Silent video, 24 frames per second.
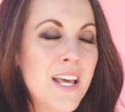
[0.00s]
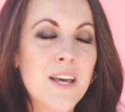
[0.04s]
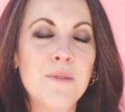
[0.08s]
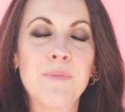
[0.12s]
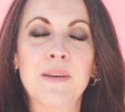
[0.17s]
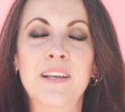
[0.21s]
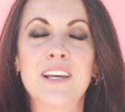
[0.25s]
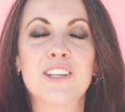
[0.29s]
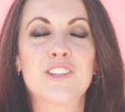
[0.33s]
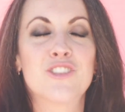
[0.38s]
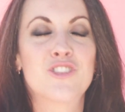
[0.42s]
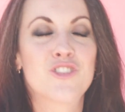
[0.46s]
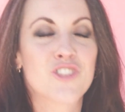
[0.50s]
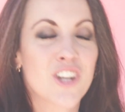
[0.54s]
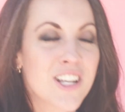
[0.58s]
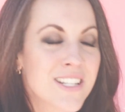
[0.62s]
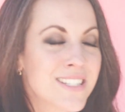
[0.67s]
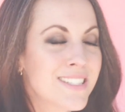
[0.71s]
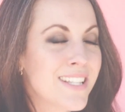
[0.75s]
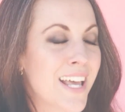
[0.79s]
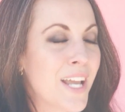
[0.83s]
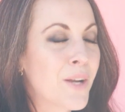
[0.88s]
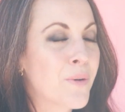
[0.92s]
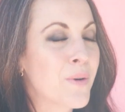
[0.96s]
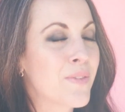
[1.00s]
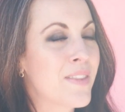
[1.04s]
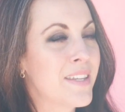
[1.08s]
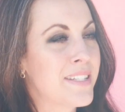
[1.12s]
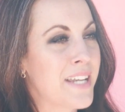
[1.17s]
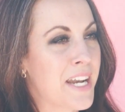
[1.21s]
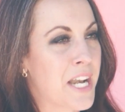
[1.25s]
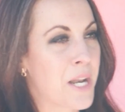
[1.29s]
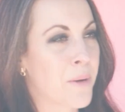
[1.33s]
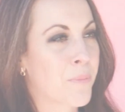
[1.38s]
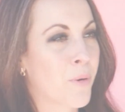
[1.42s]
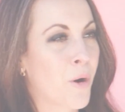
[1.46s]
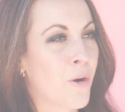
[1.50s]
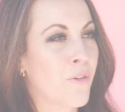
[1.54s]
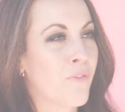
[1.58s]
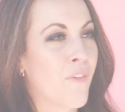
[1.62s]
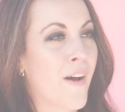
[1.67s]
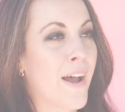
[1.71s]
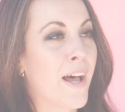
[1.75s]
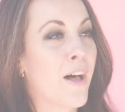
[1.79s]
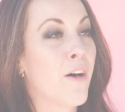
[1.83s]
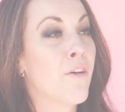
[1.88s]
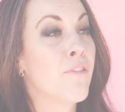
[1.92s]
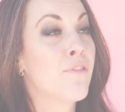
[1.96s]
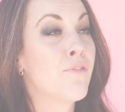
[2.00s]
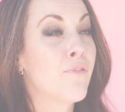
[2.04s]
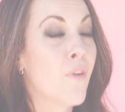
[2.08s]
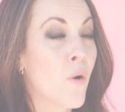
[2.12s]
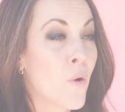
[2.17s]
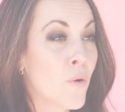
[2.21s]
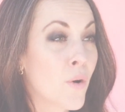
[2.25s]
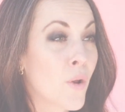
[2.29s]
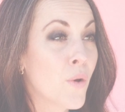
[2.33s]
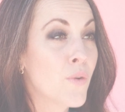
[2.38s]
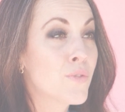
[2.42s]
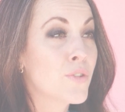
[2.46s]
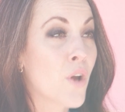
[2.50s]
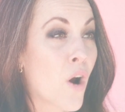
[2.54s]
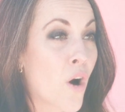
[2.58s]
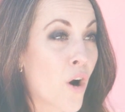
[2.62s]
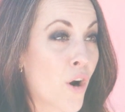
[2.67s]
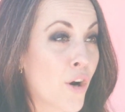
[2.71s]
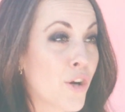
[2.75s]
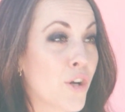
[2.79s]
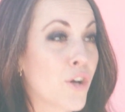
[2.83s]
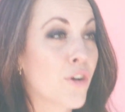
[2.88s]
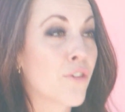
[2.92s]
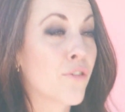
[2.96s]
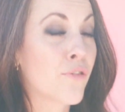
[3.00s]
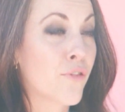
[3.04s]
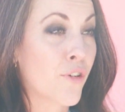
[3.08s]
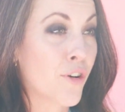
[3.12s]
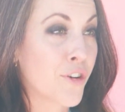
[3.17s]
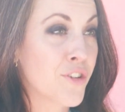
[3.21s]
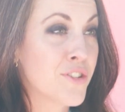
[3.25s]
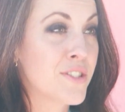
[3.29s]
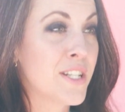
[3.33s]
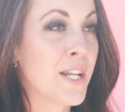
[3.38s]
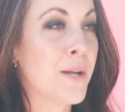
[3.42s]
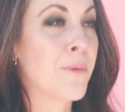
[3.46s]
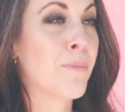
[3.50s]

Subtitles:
Because just like with a dating profile, photos are your first